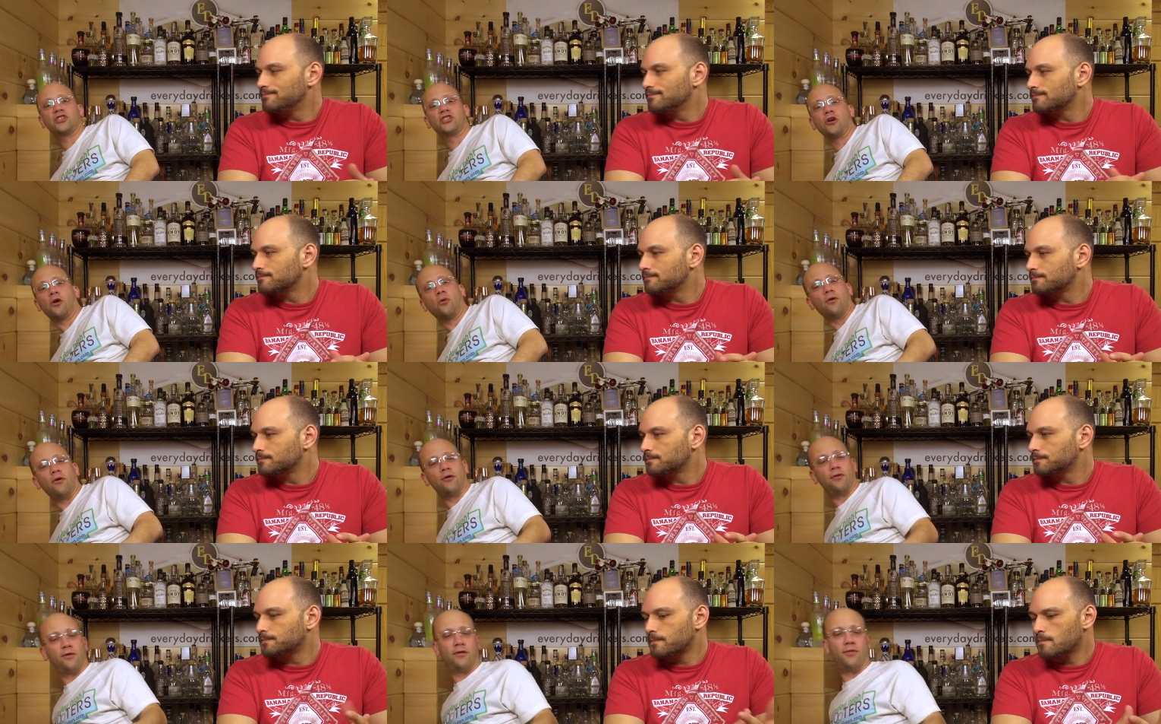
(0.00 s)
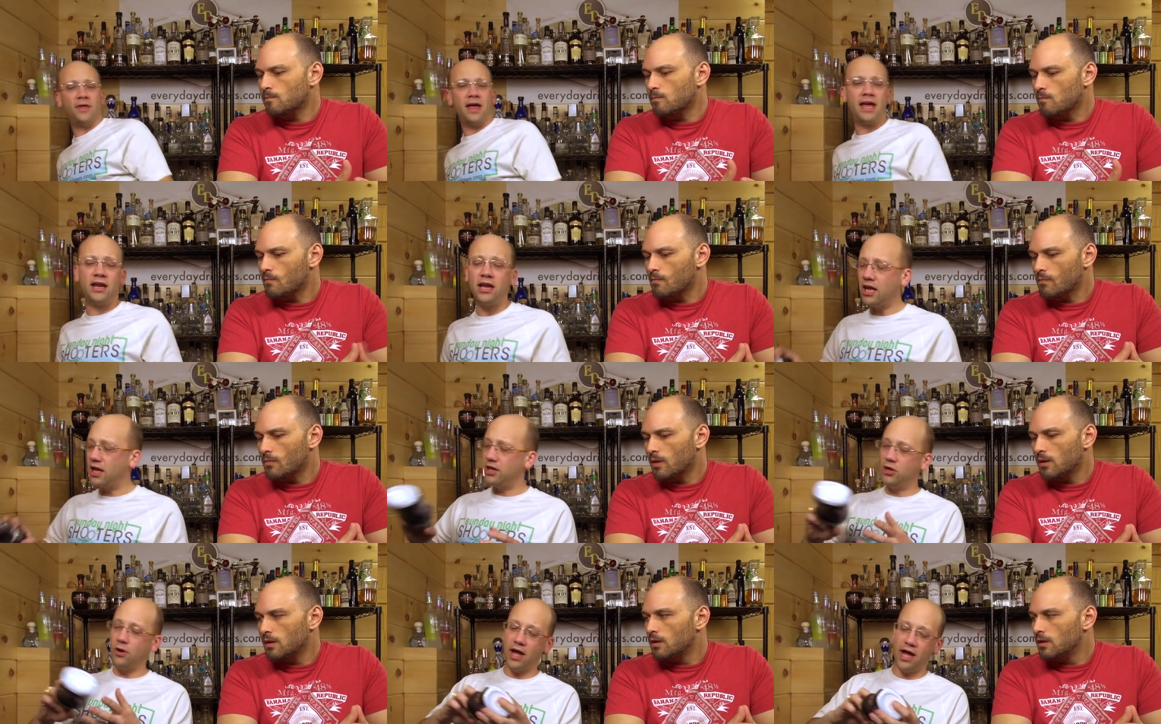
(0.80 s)
Speaker 1: So then
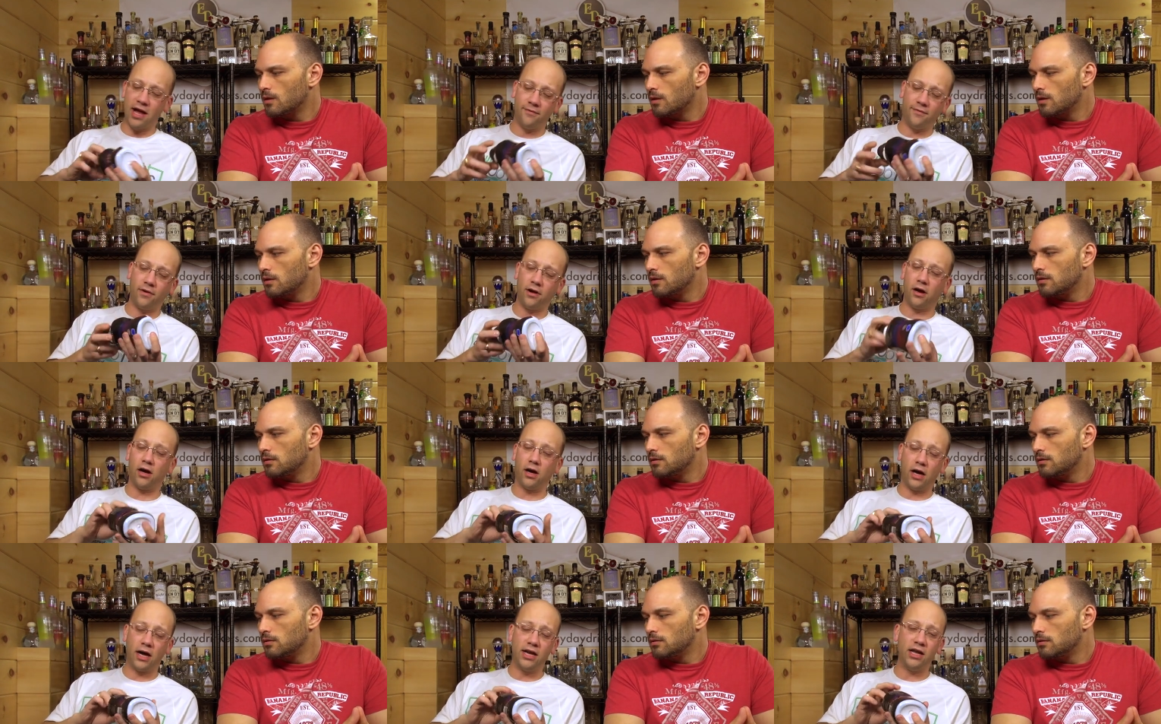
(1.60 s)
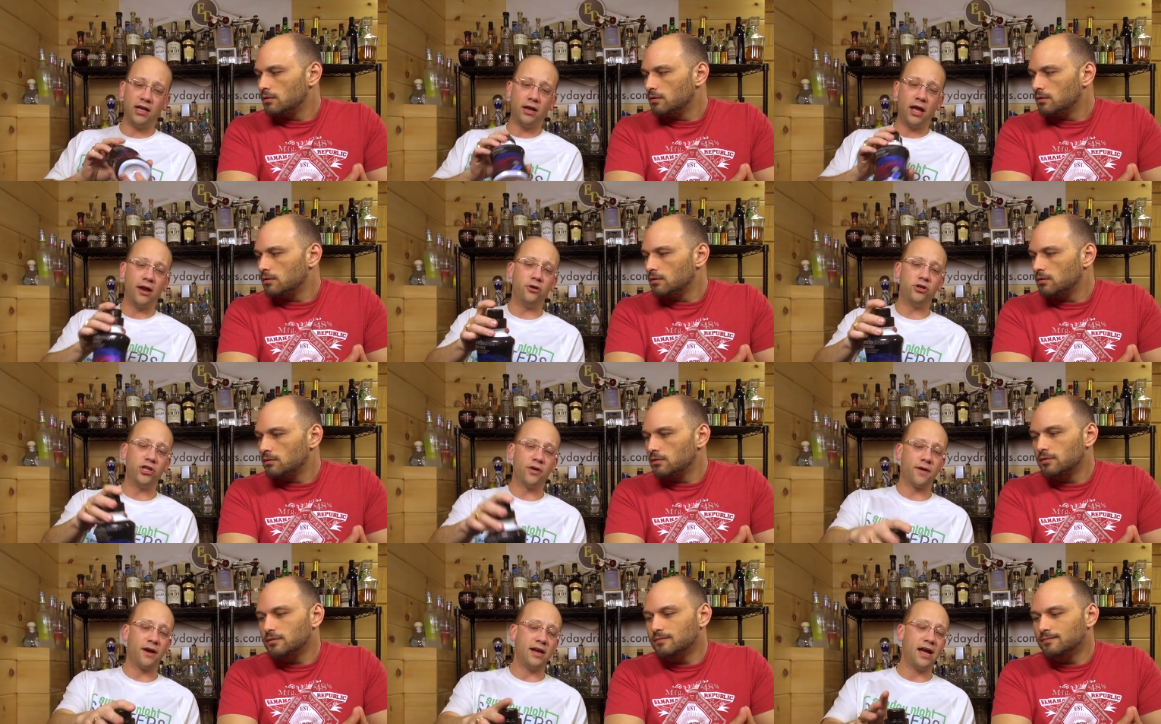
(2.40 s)
you have. I need
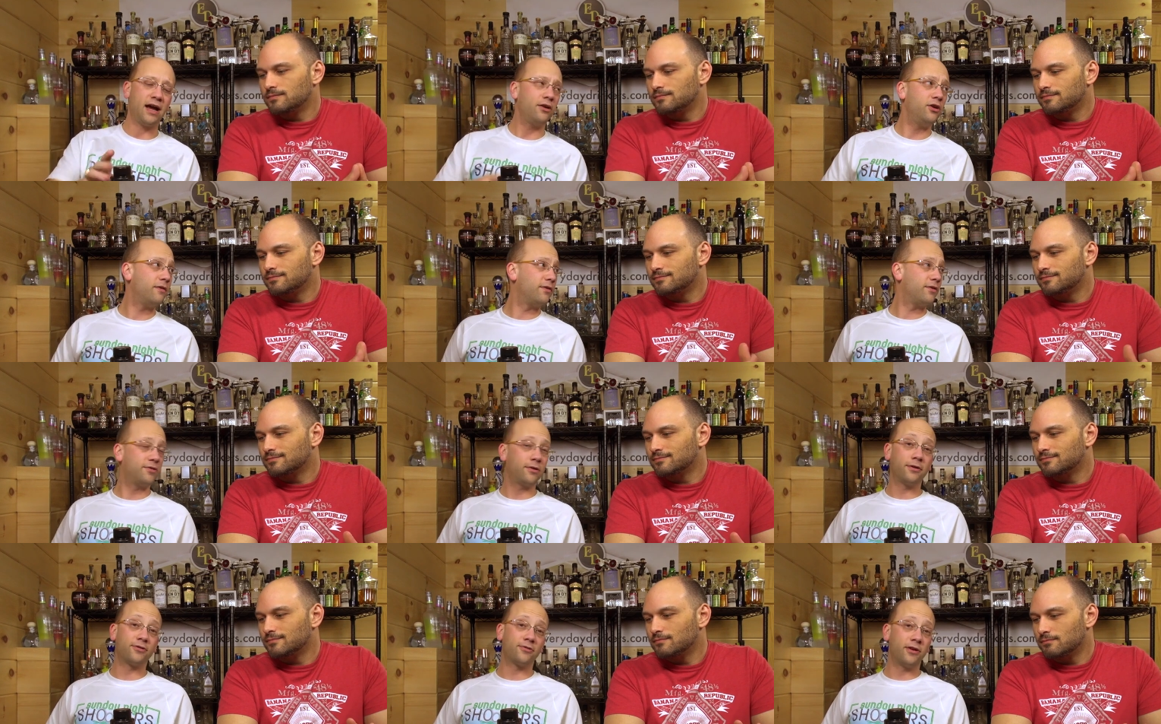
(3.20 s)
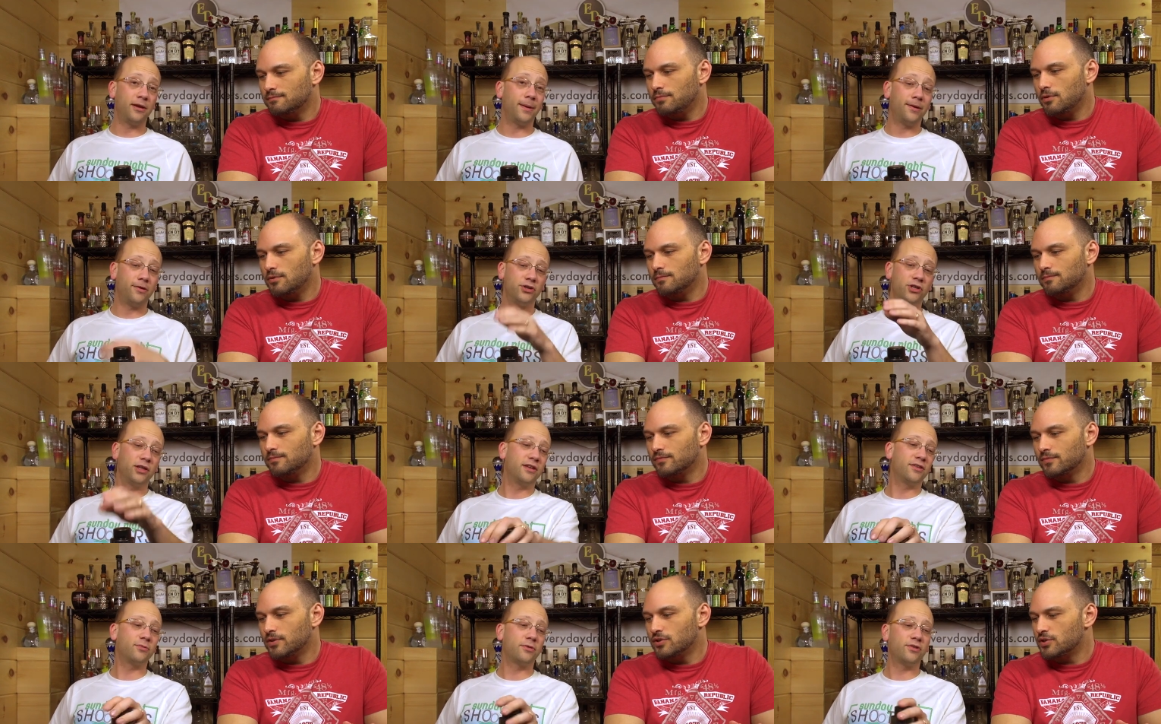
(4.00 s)
energy right now. You have the Soda Stream oh, energy. Oh,
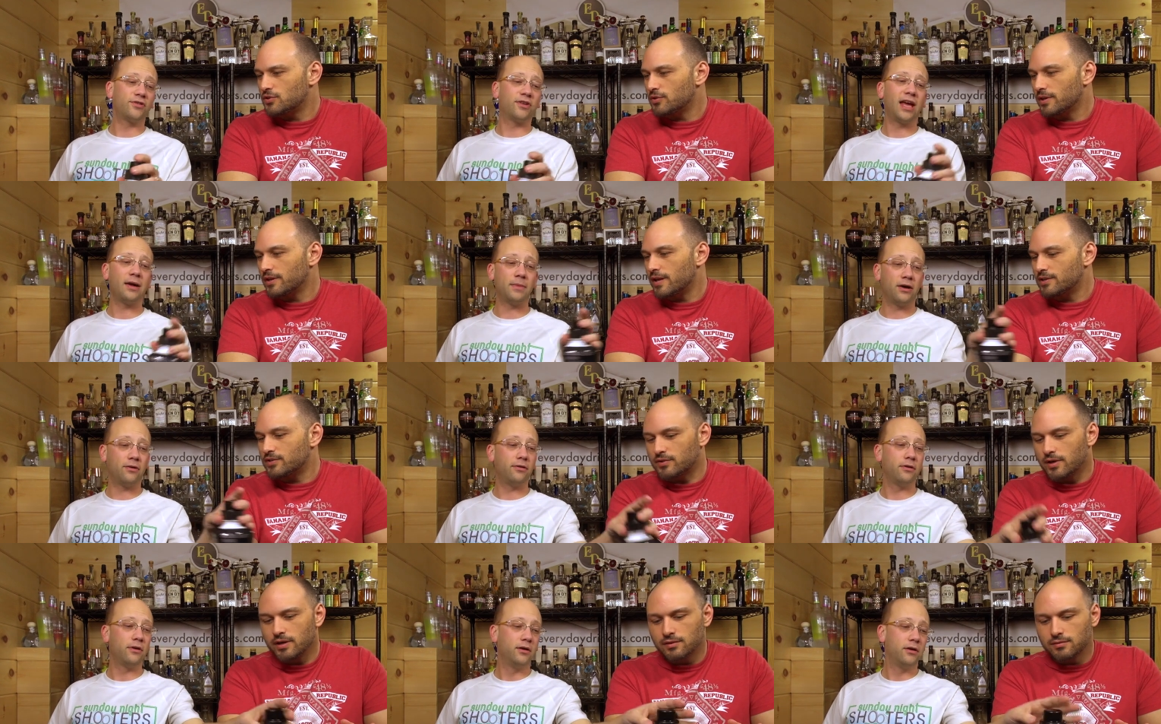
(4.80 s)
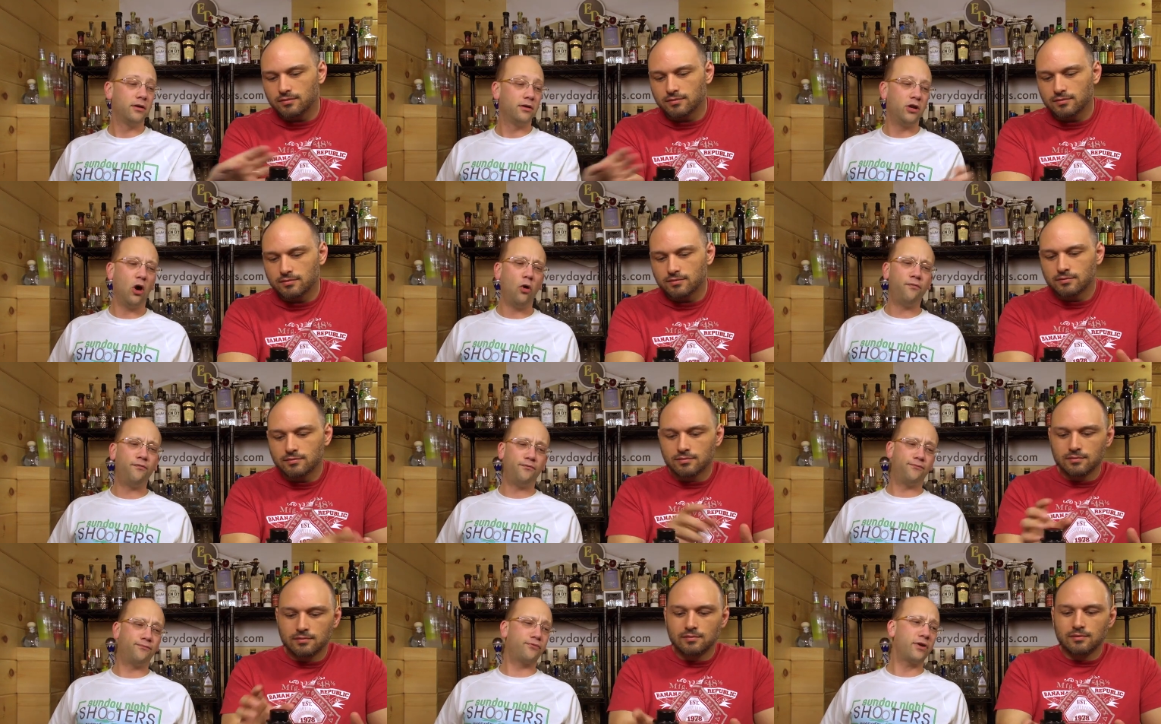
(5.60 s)
this you just, just drink that out. straight. No,
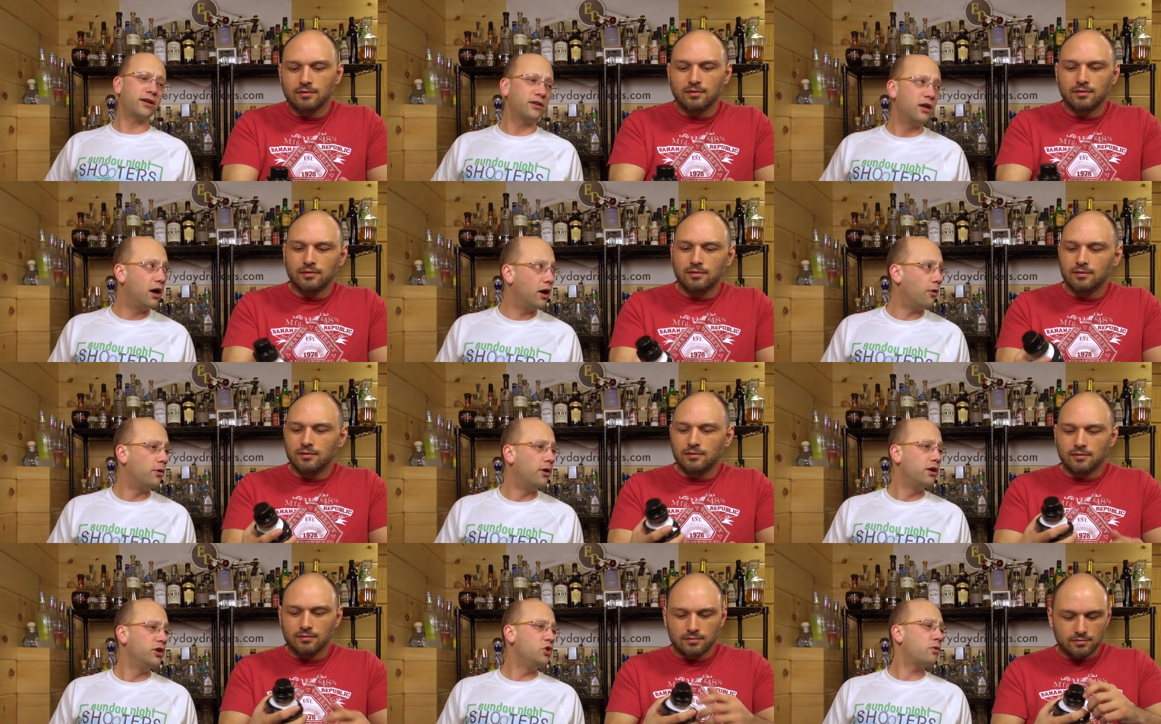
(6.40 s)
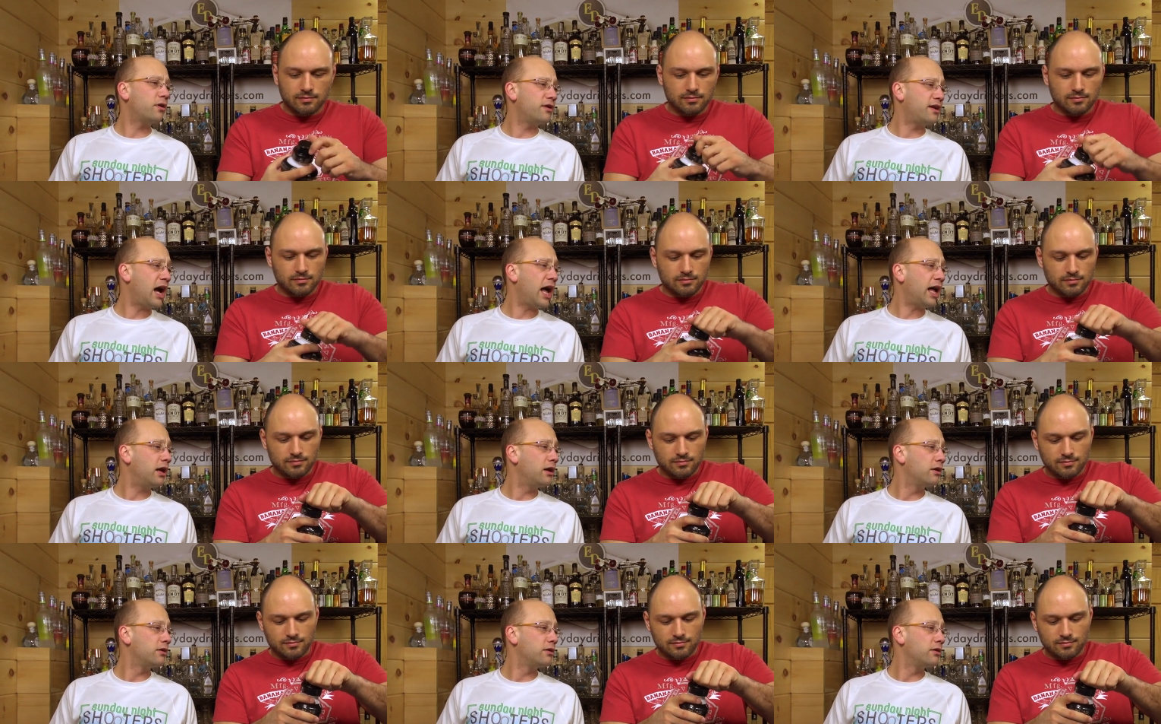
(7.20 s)
freak no. You want to die?